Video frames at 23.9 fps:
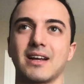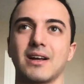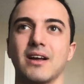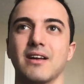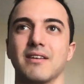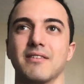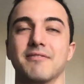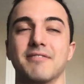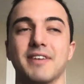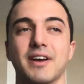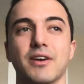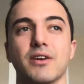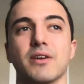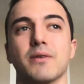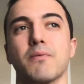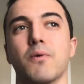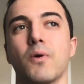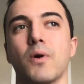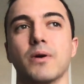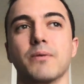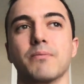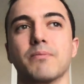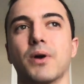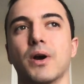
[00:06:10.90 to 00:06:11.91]
A very
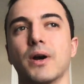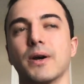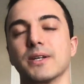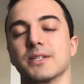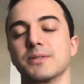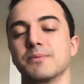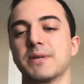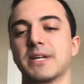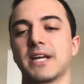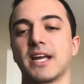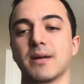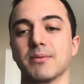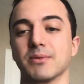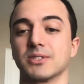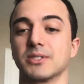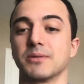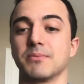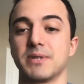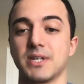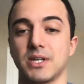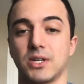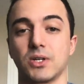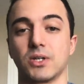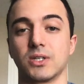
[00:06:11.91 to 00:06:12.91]
important part is being able to
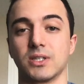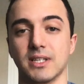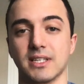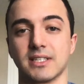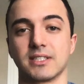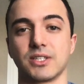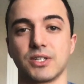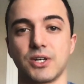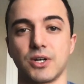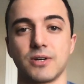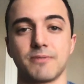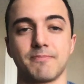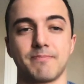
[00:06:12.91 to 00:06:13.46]
be a good listener.